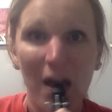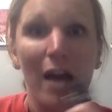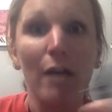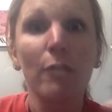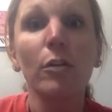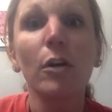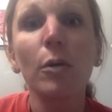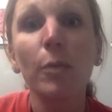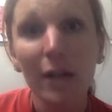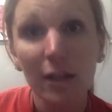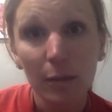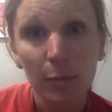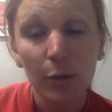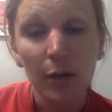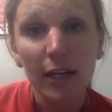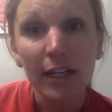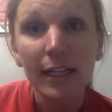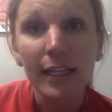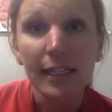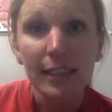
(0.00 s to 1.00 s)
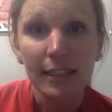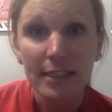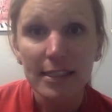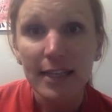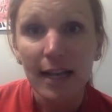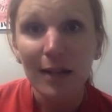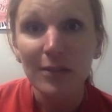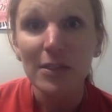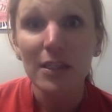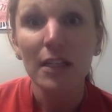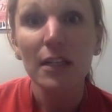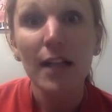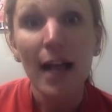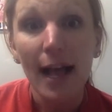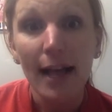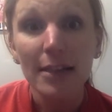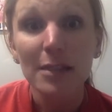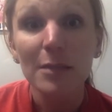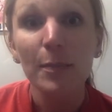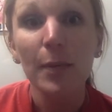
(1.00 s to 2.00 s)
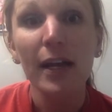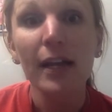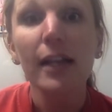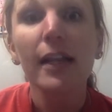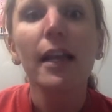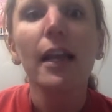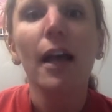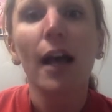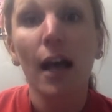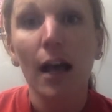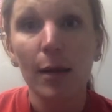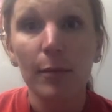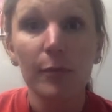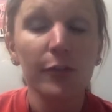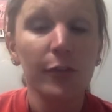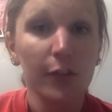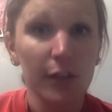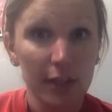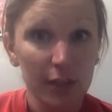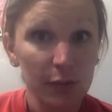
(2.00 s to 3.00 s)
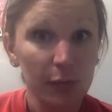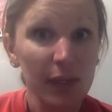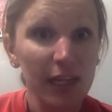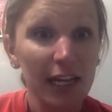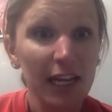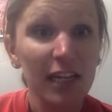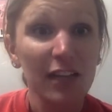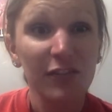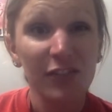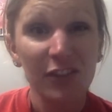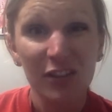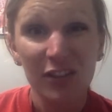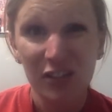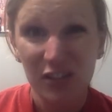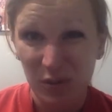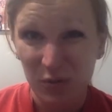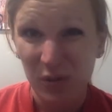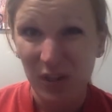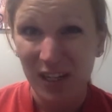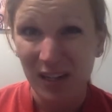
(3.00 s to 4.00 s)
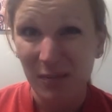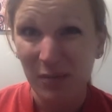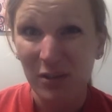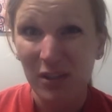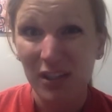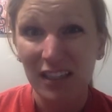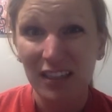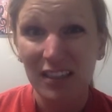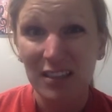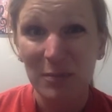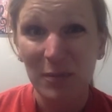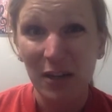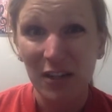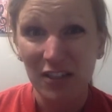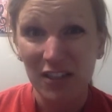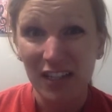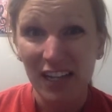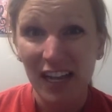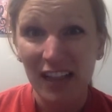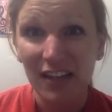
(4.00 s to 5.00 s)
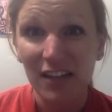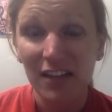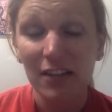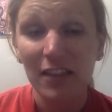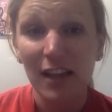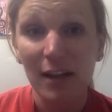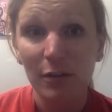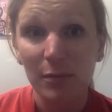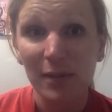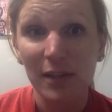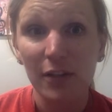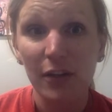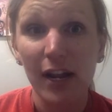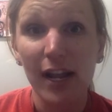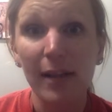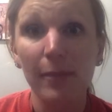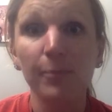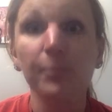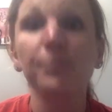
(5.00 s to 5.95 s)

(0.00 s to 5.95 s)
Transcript: We'll work more on getting the sounds in class, but for this weekend, if you could just work on putting this part together, that would be great.